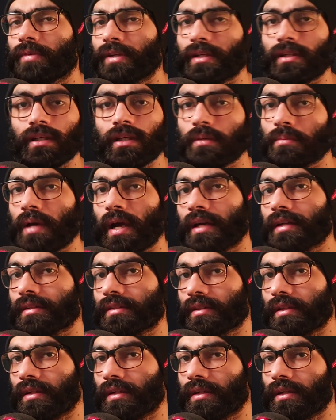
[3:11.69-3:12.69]
can keep adding
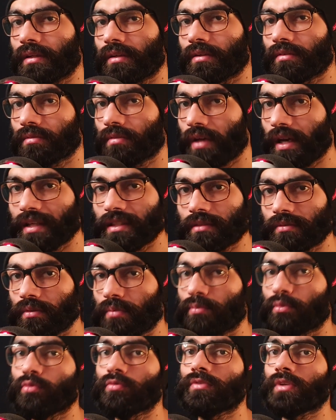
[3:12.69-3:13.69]
3D as we
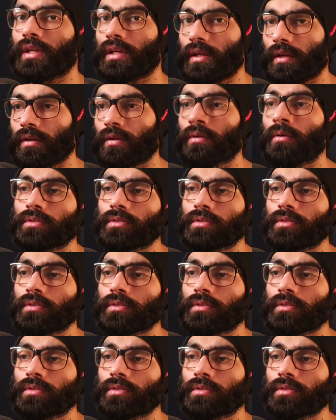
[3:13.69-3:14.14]
move ahead.